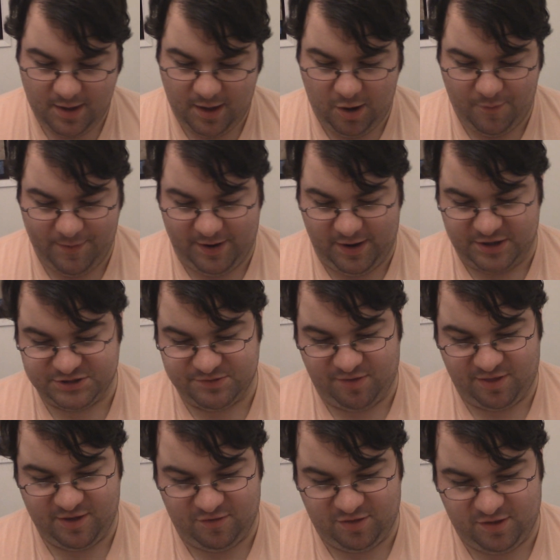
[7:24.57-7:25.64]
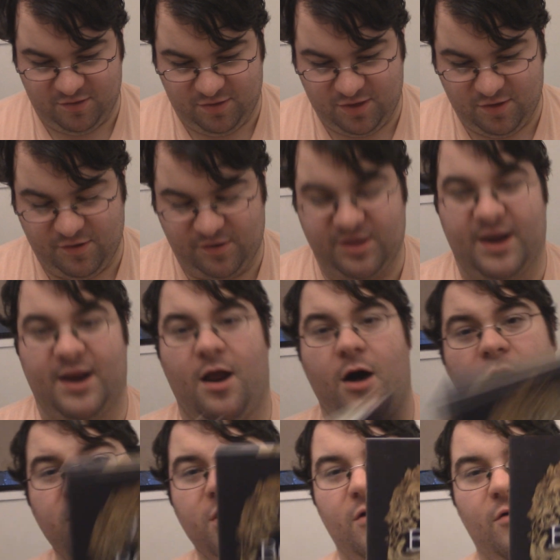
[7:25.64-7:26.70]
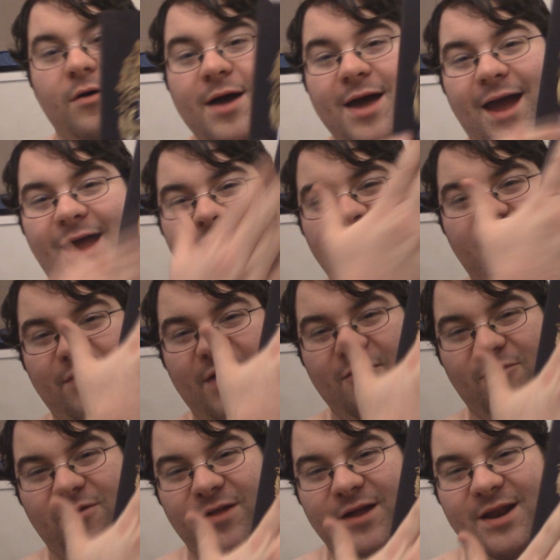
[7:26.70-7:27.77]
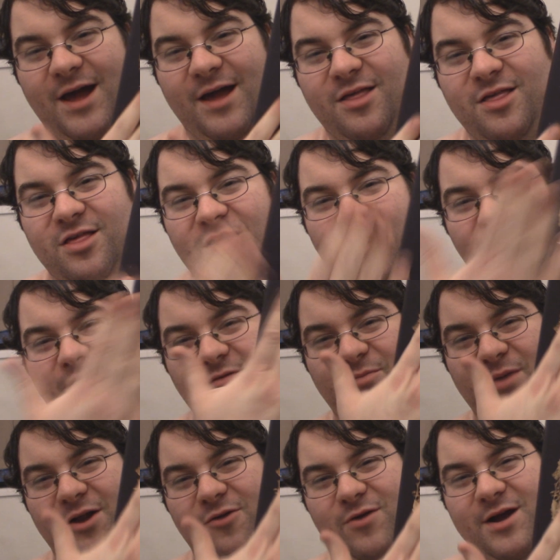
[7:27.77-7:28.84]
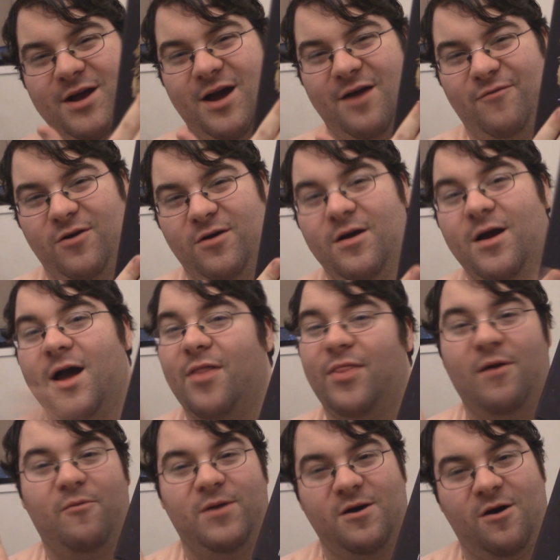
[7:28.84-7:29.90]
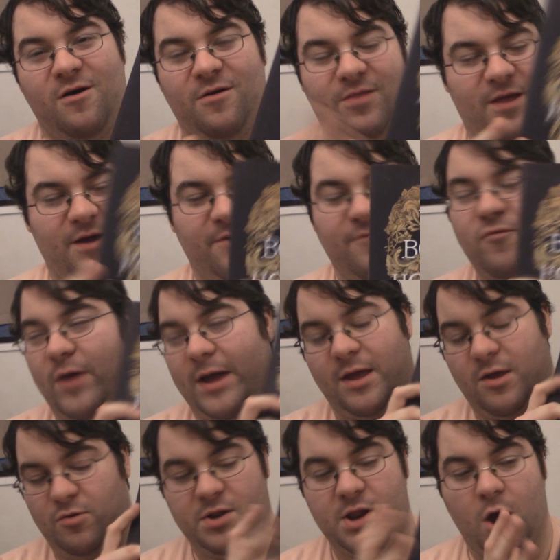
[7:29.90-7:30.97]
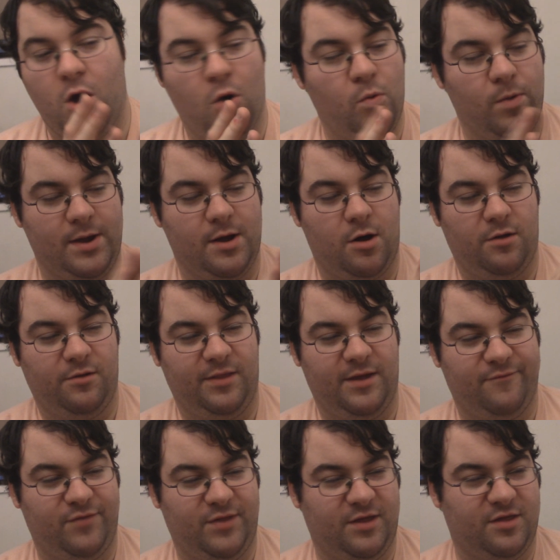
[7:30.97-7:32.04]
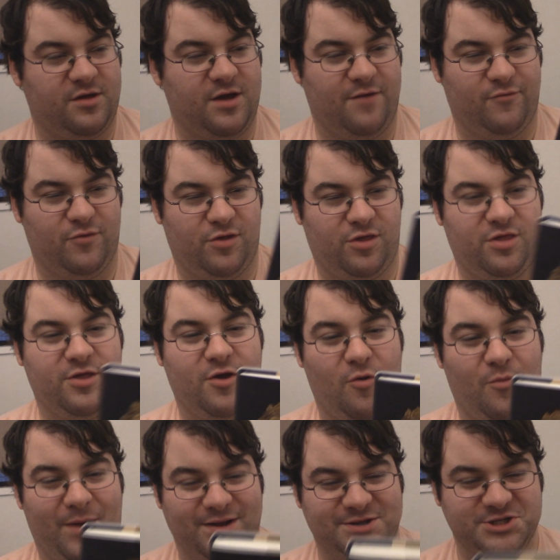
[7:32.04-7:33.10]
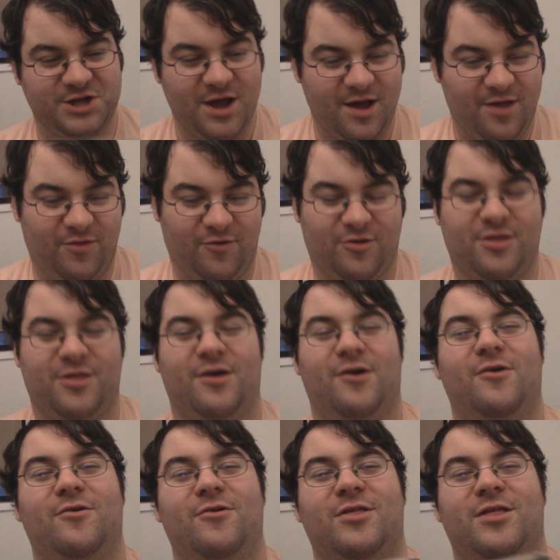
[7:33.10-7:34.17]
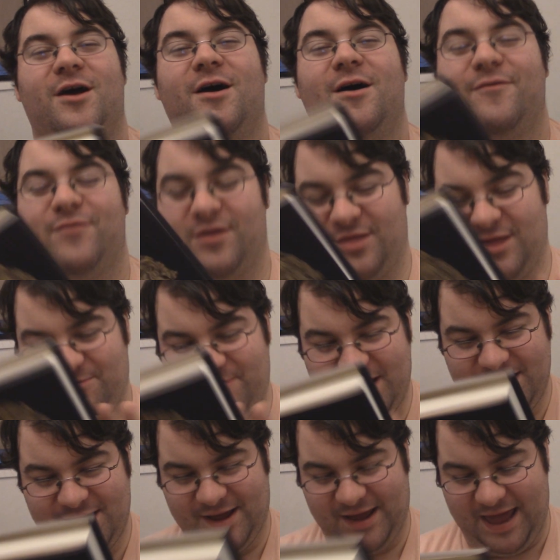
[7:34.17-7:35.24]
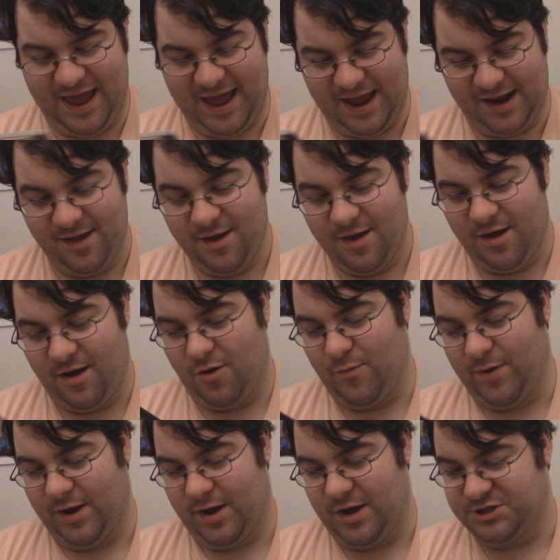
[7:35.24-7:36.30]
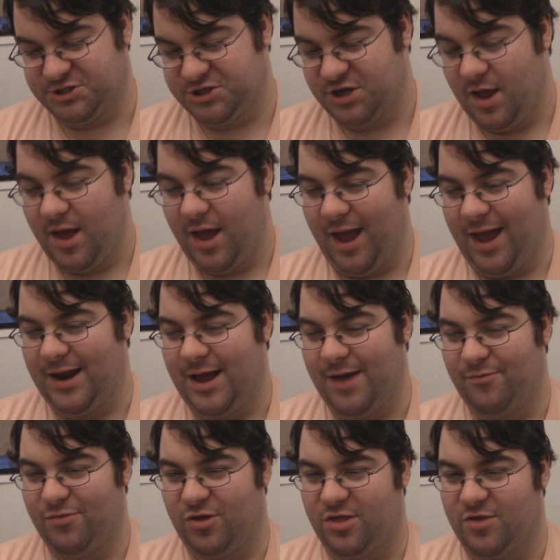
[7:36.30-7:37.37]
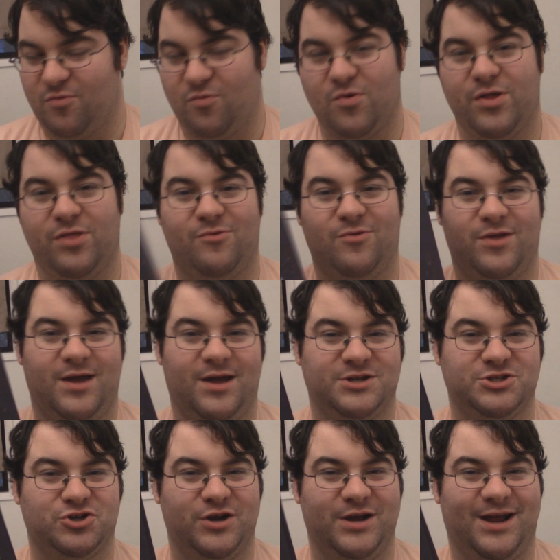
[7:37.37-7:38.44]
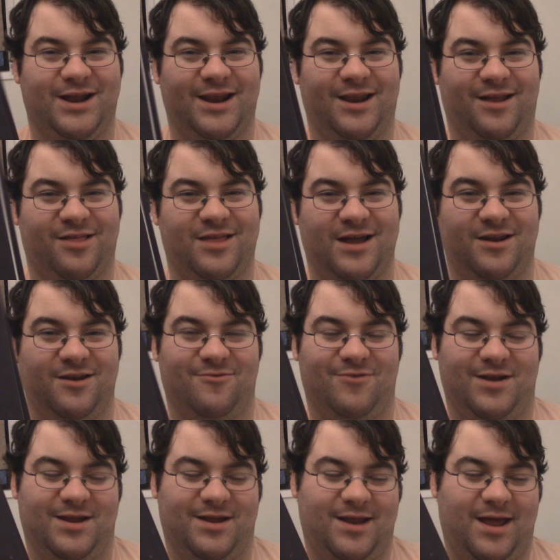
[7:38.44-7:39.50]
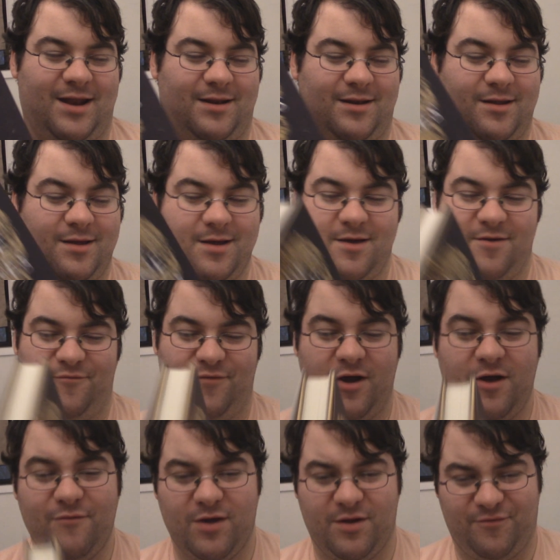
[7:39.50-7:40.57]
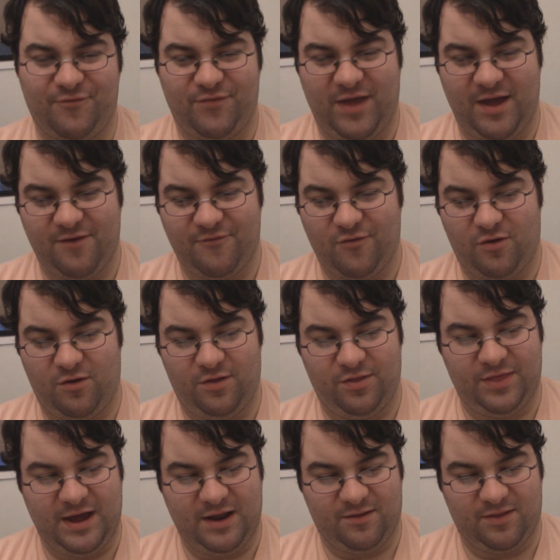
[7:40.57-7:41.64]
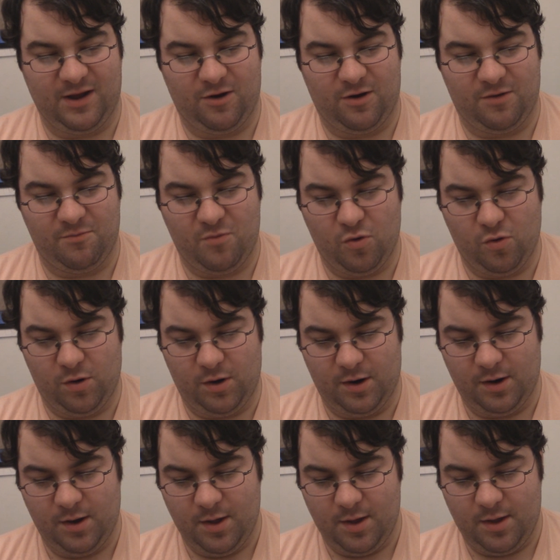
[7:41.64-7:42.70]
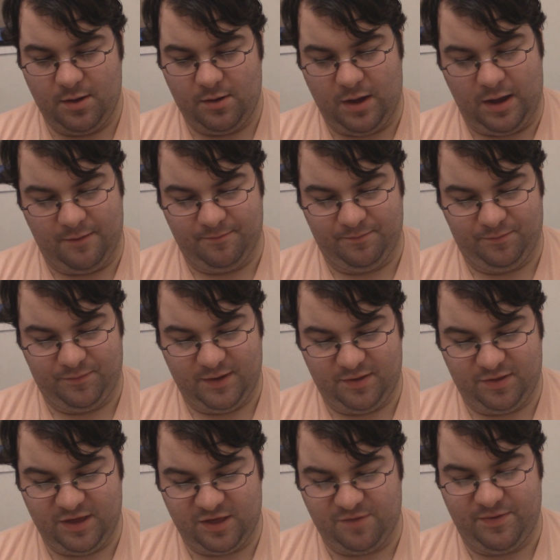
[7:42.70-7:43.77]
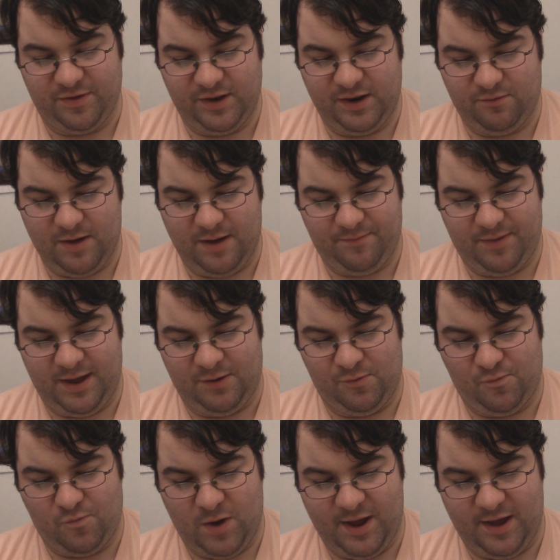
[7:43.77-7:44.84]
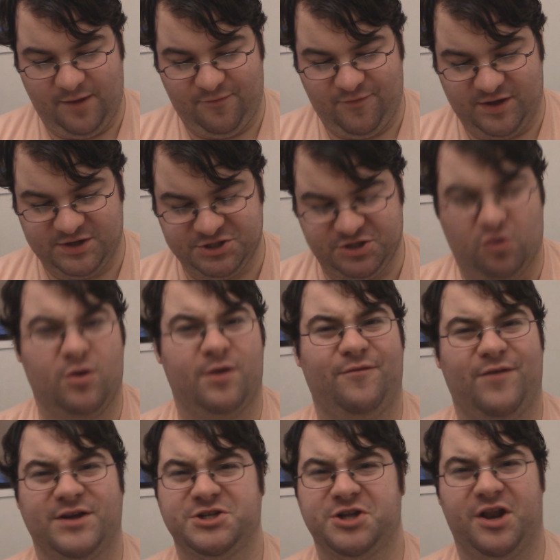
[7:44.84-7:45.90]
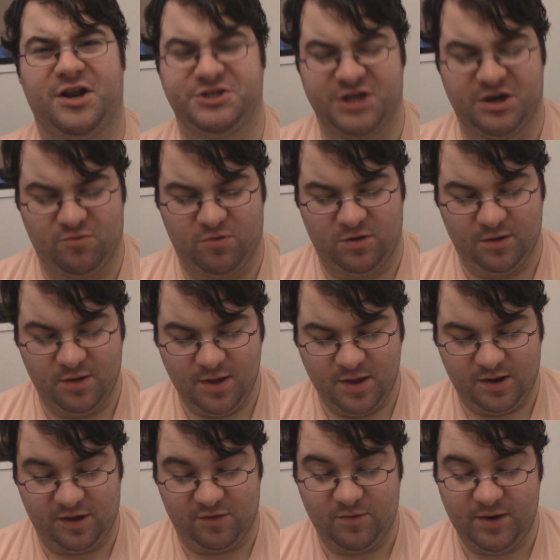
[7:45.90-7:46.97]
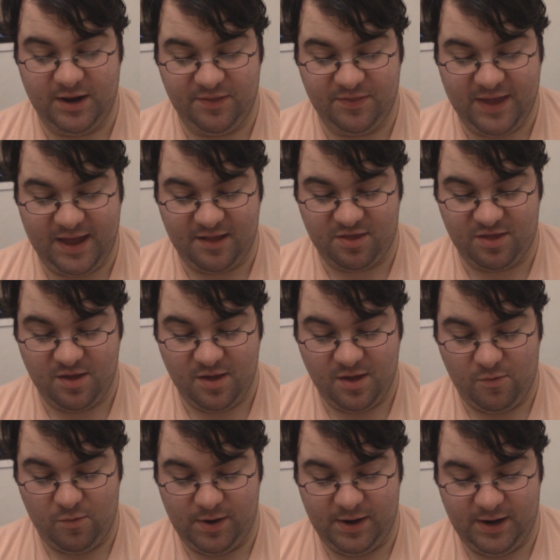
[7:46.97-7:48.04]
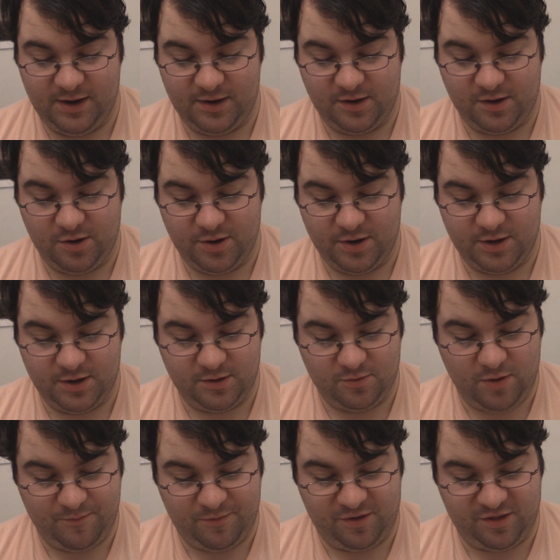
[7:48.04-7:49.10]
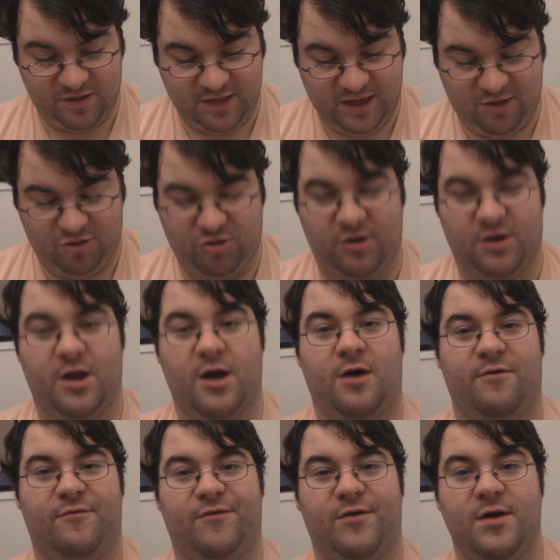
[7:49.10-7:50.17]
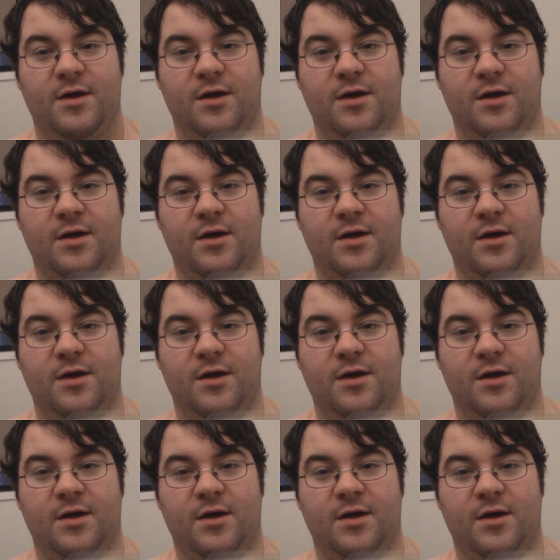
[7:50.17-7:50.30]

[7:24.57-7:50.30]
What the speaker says: Oh my gosh, I'm so excited. Also, it's got that really nice, soft, buttery cover that we all love. Like, you know we all love these covers so much. They're so soft. It's like petting a cat. Oh my gosh. And I'm just really, really intrigued and excited to read it. And very, very thankful that there are more disability rep in YA fiction, or in fiction in general, because we need that. We need good representation of